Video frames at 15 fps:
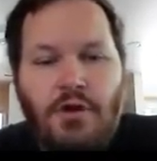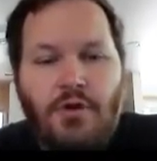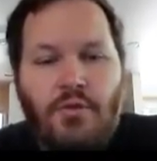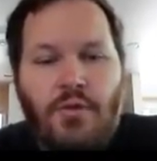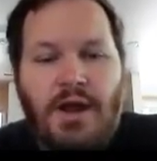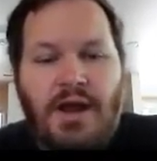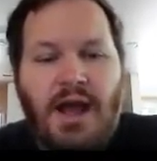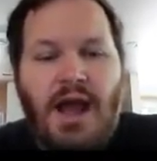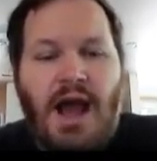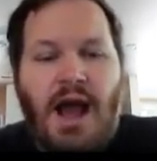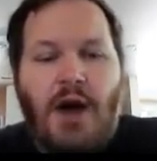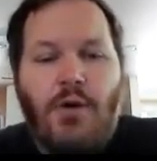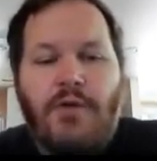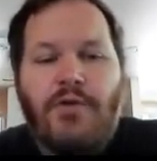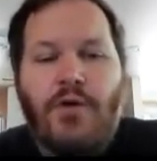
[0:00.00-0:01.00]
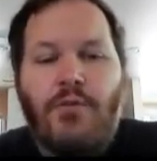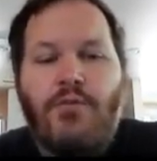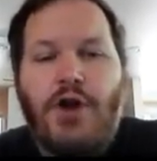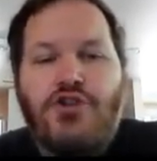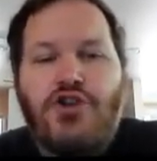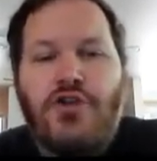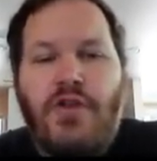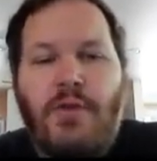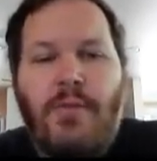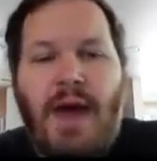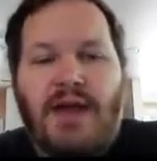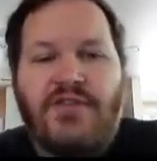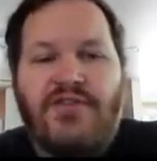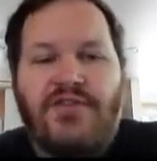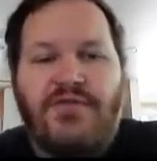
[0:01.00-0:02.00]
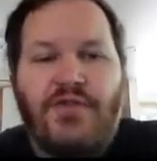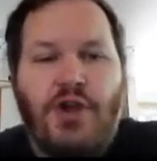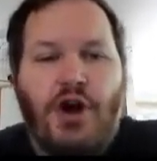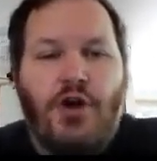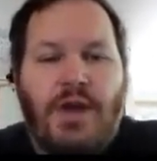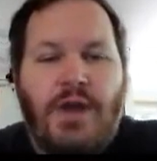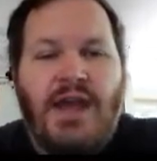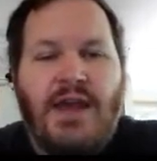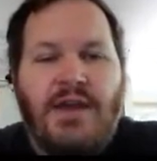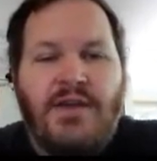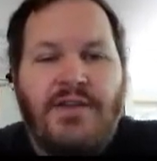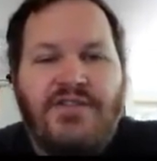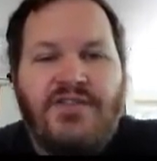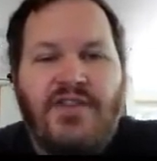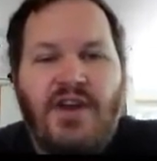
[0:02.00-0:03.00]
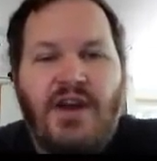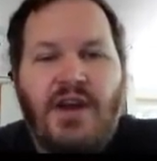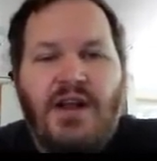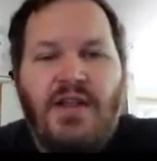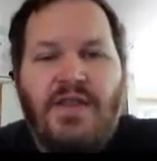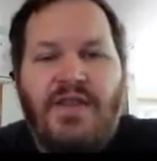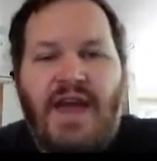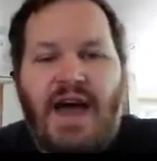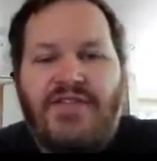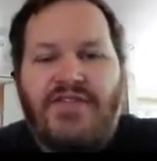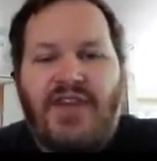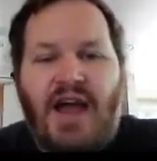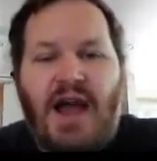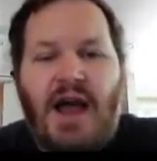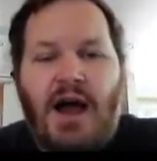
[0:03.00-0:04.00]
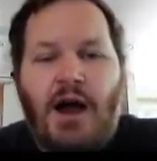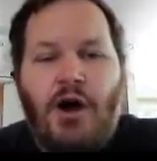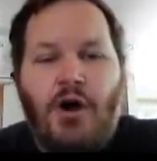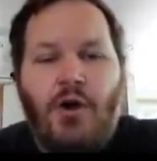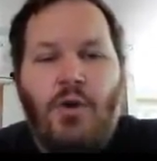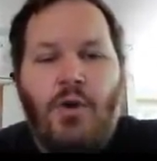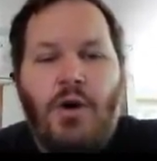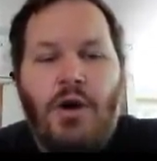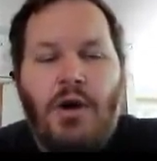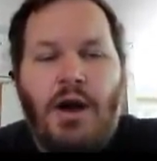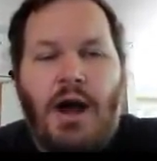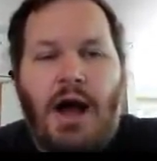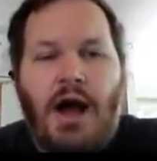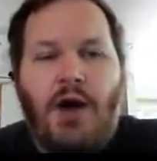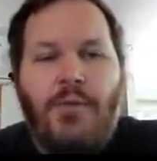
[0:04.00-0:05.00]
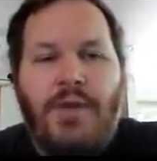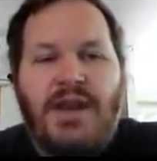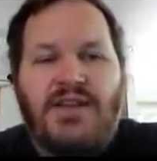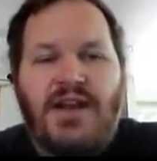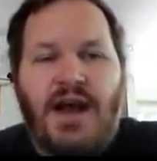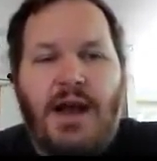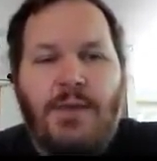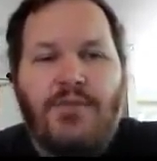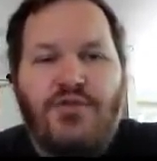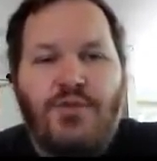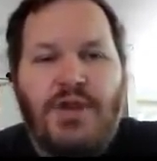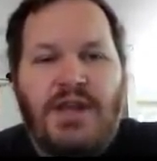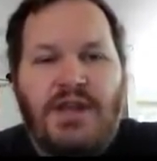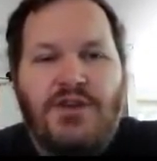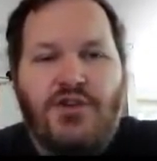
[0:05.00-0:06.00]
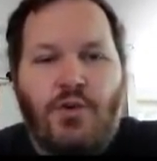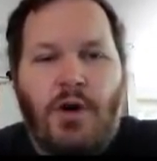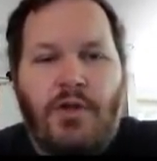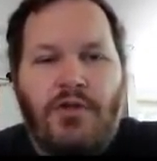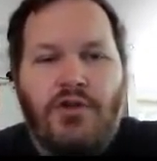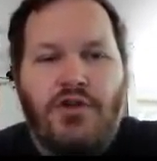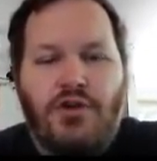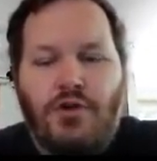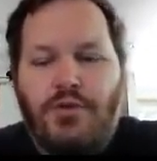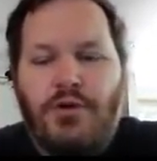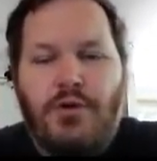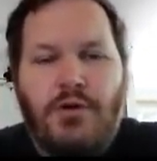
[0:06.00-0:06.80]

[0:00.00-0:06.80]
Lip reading: right? However much the max flow is, that's how many times we need to run the loop.